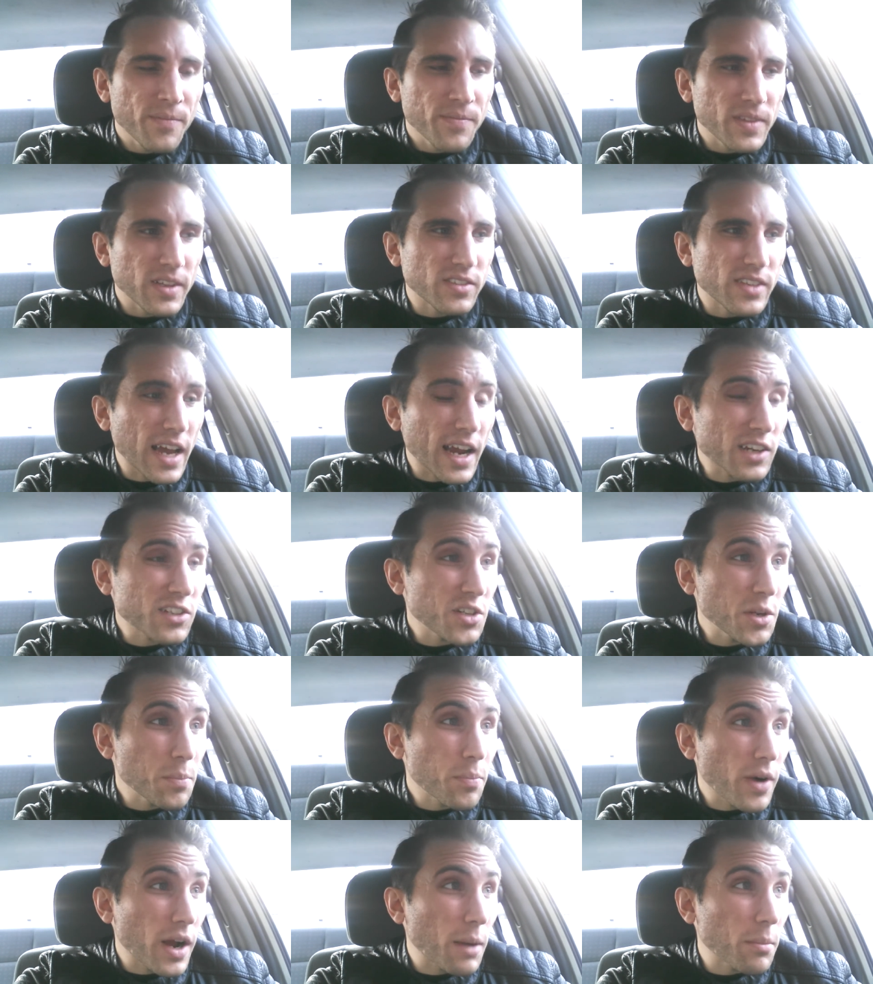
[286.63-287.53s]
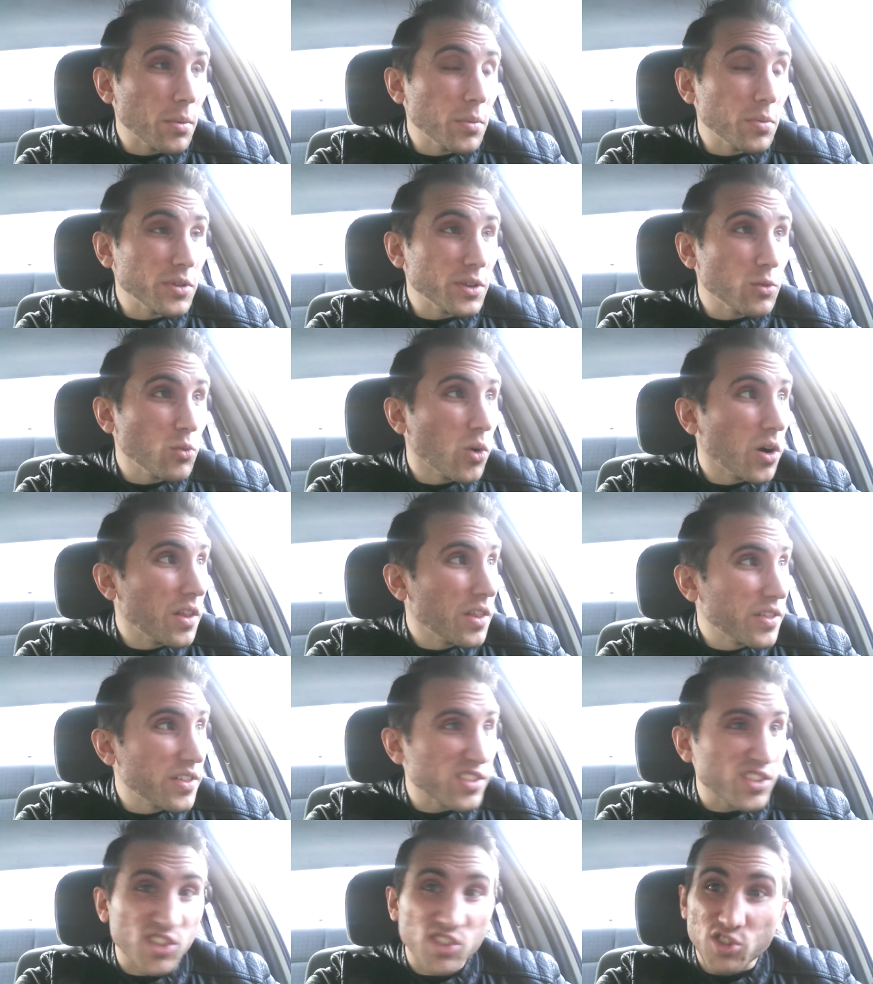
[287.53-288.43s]
it's actually probably one
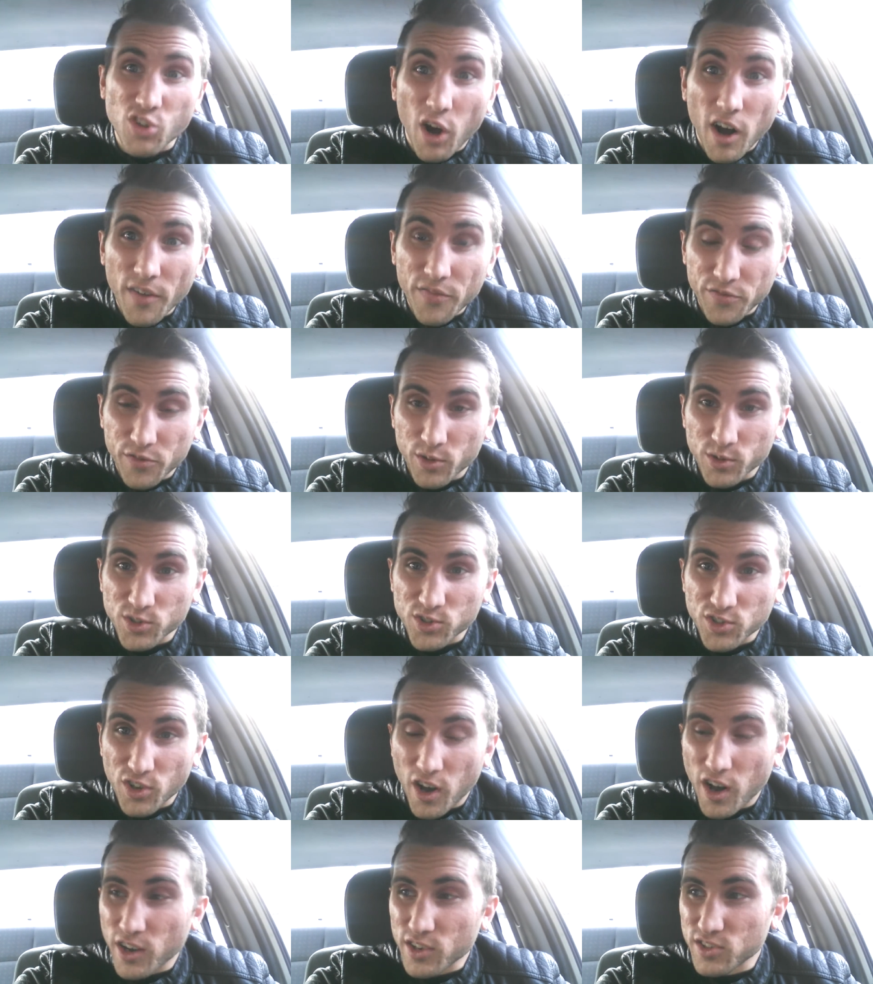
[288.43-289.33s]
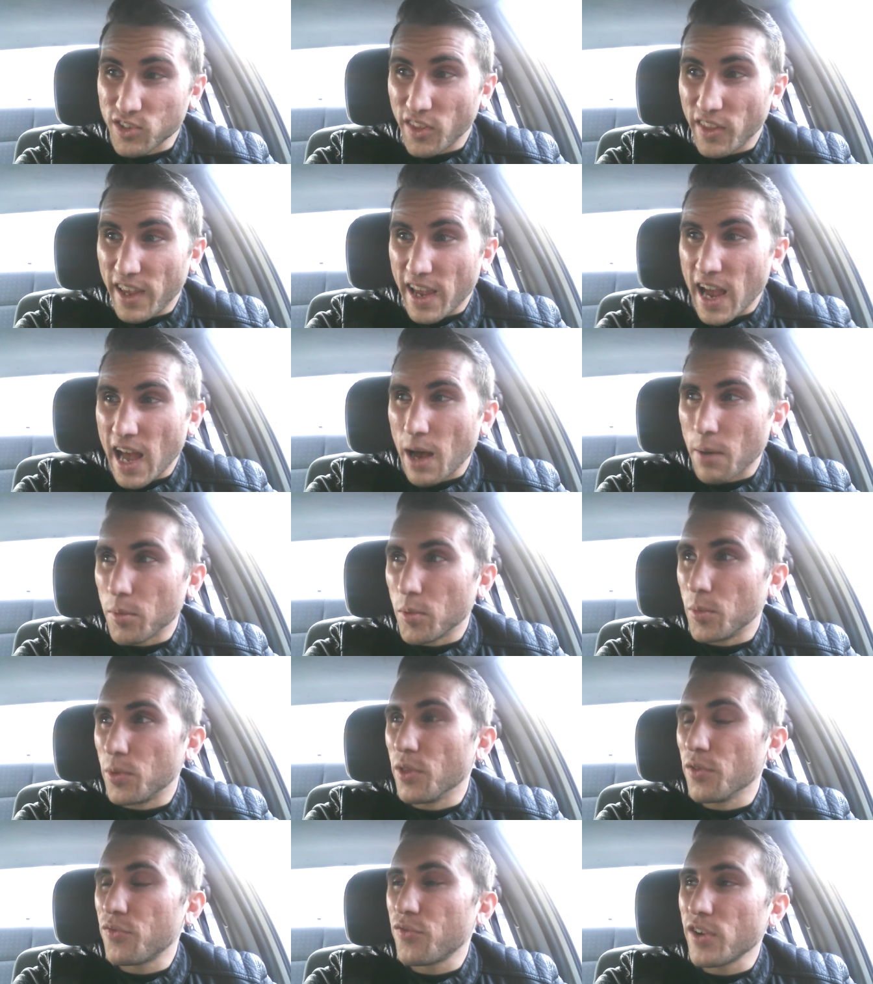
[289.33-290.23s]
of the softer songs of the
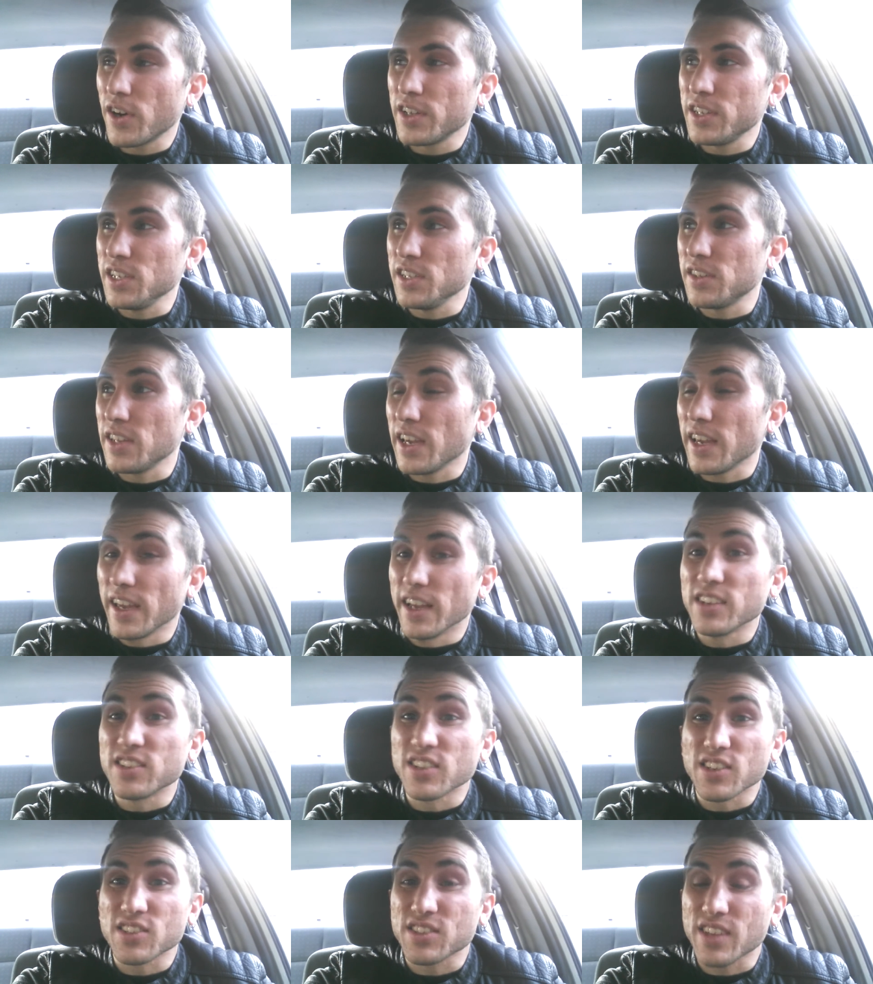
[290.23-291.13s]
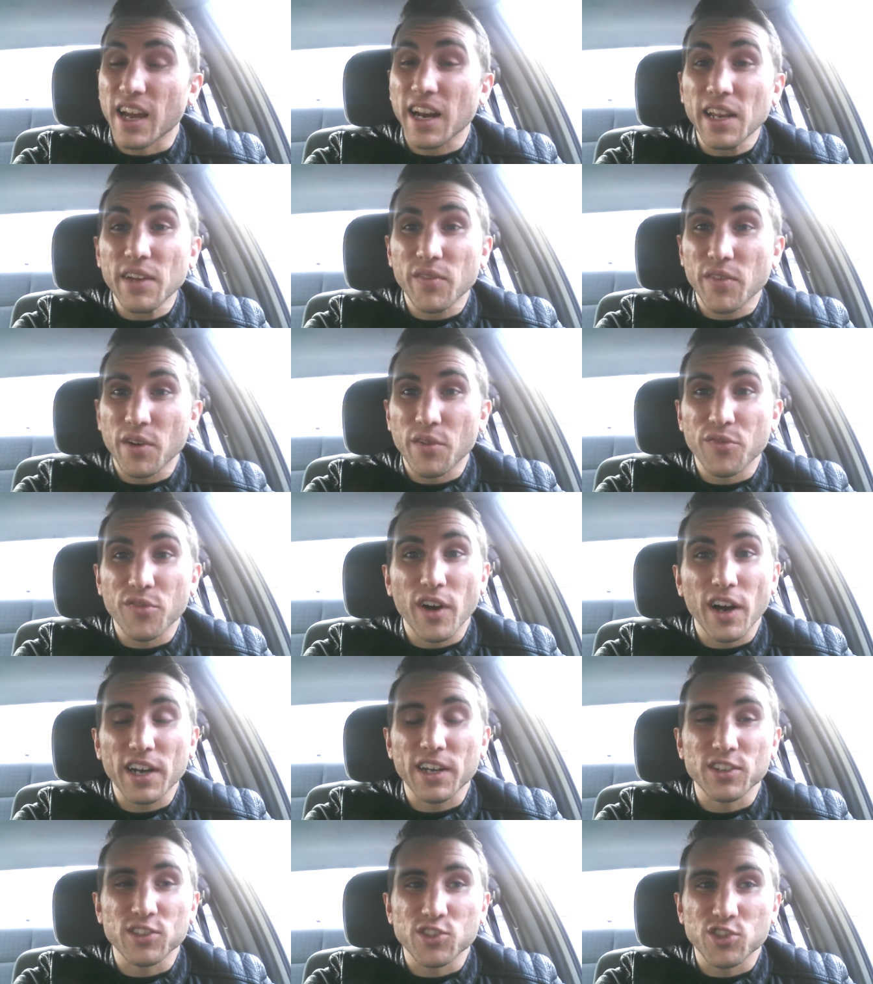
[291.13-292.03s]
album. And the funny thing is, it's not even a
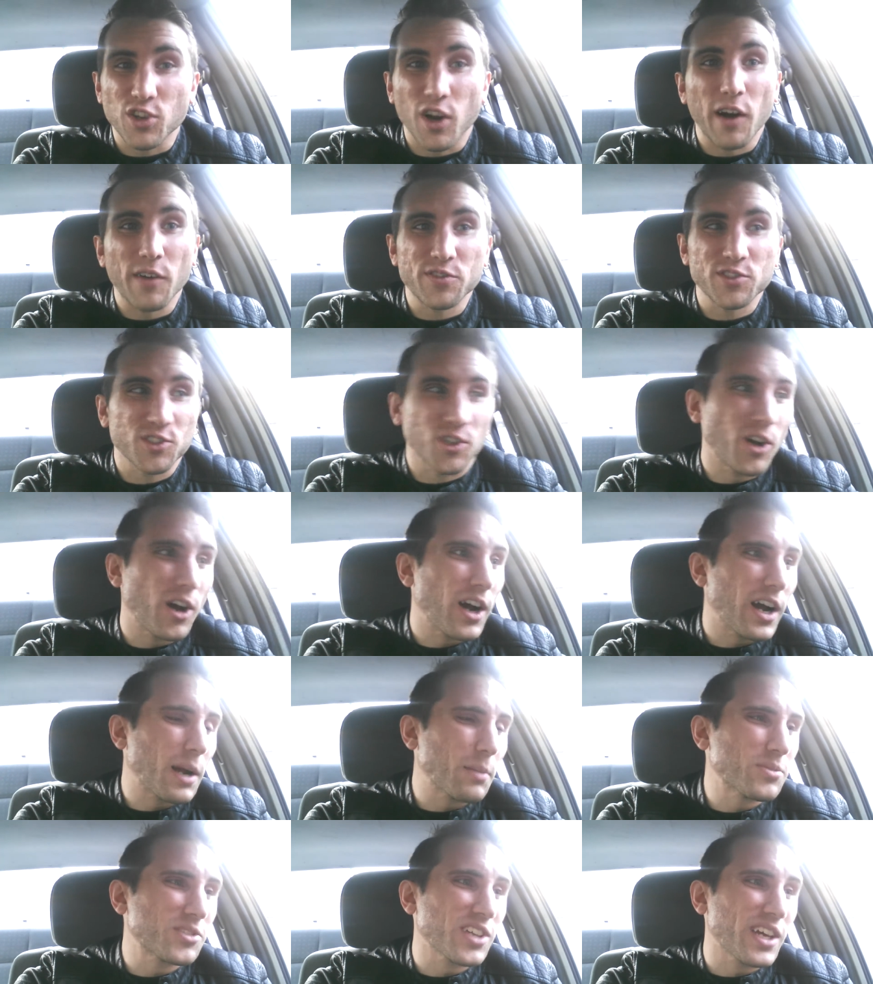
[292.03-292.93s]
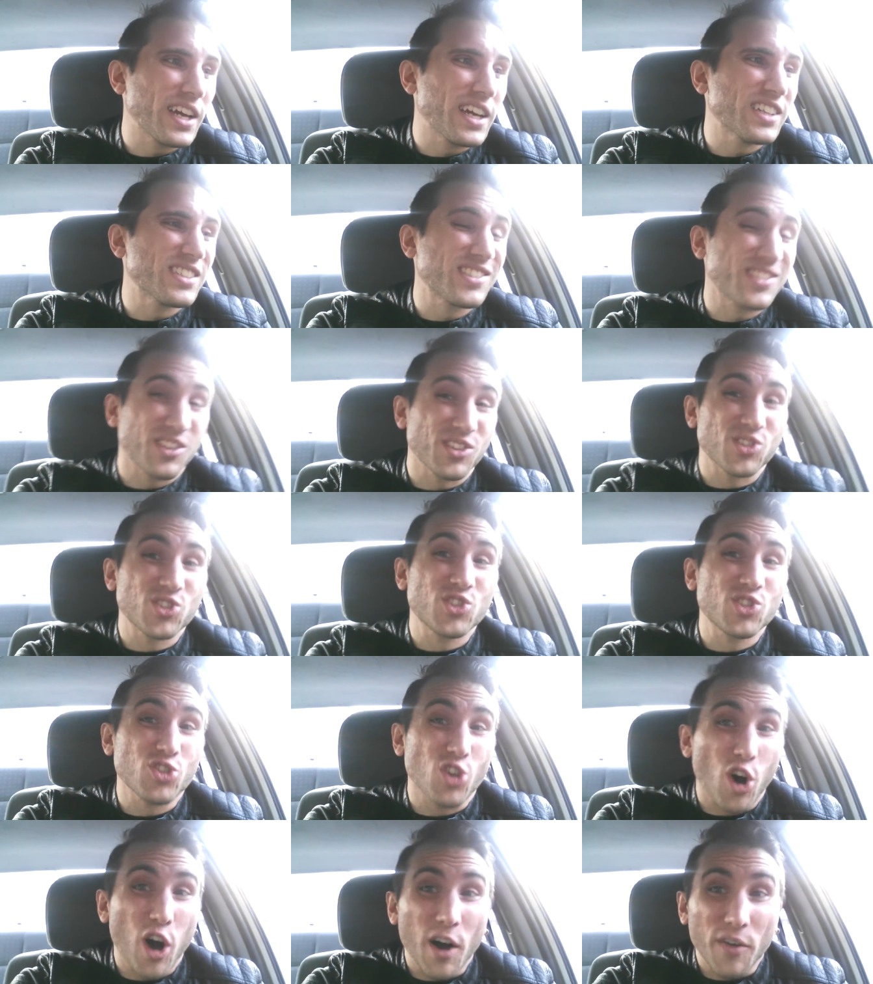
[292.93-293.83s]
fucking soft song. I'm saying it's the
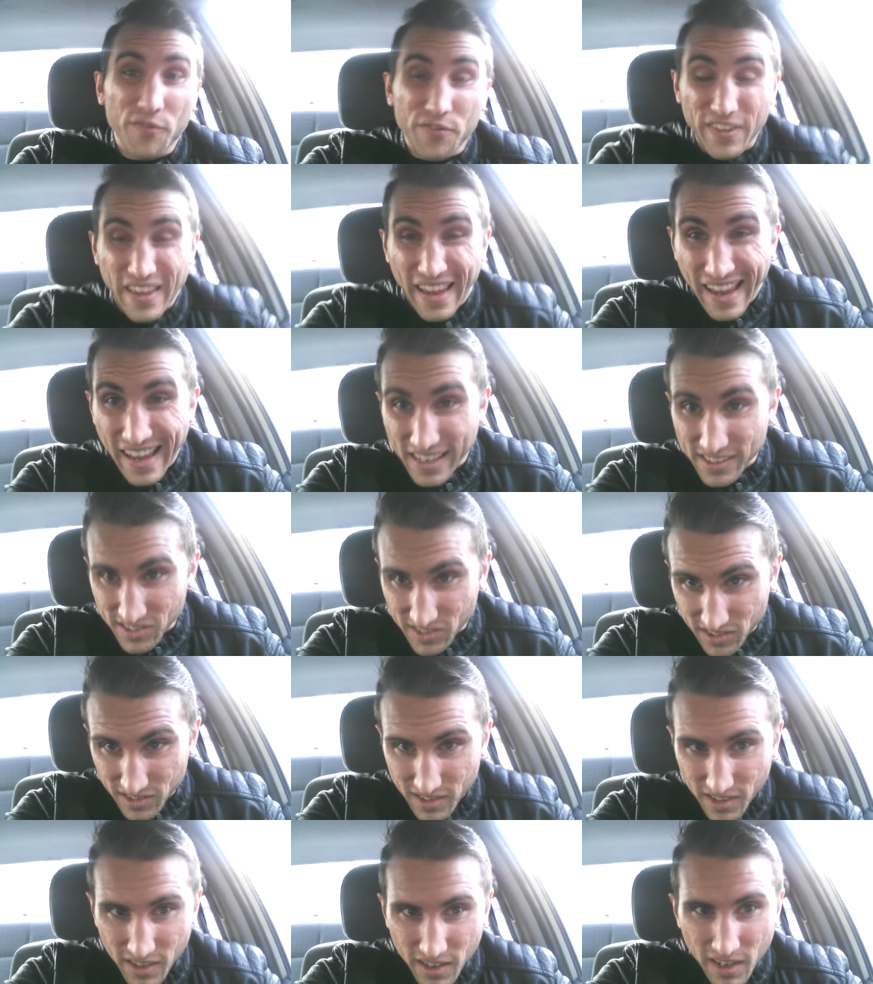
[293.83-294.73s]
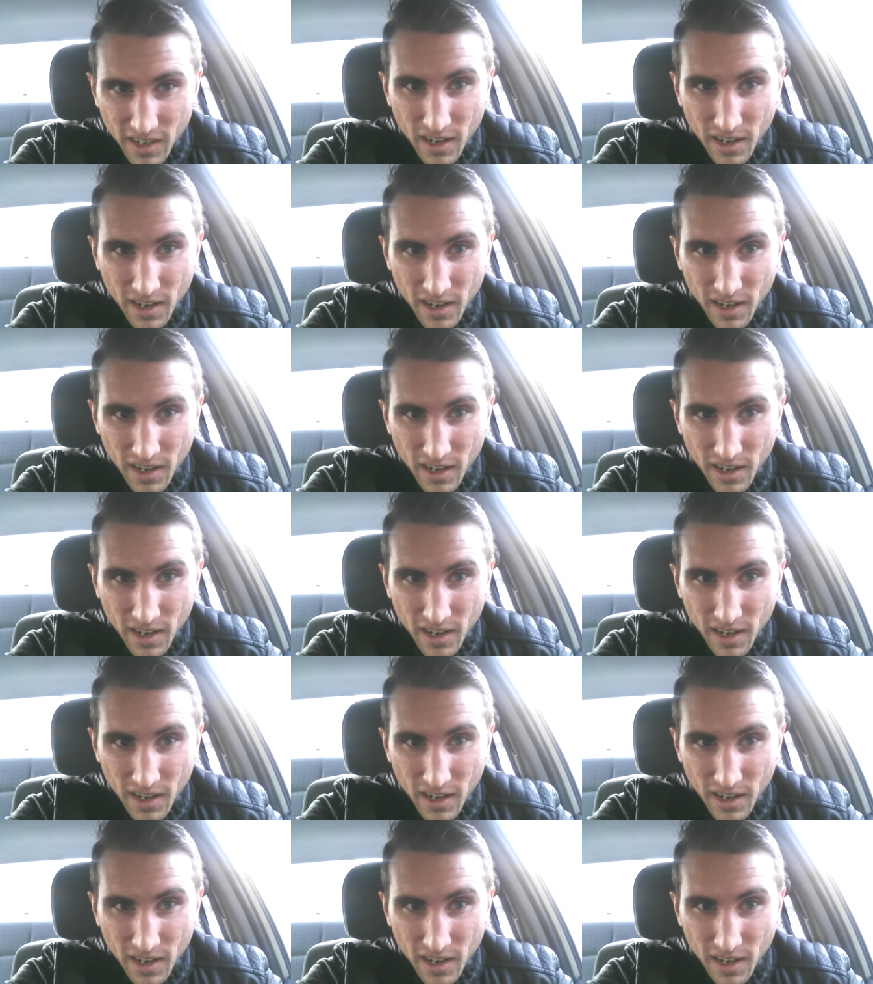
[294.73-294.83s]
softest.